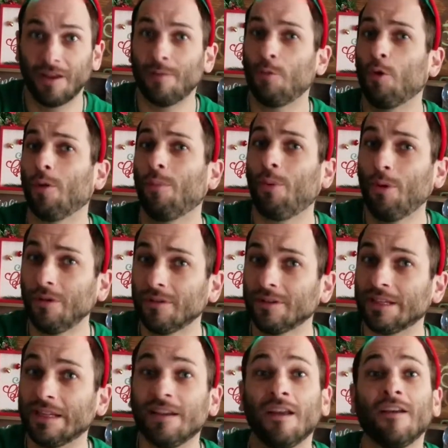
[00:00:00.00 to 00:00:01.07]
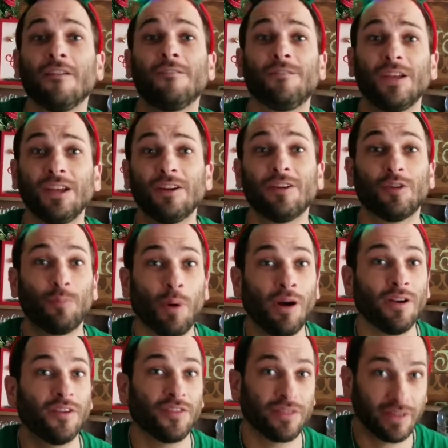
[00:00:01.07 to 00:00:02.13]
And more importantly, failure is
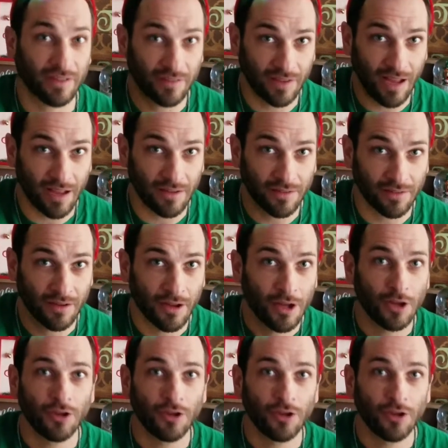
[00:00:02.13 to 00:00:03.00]
part of success.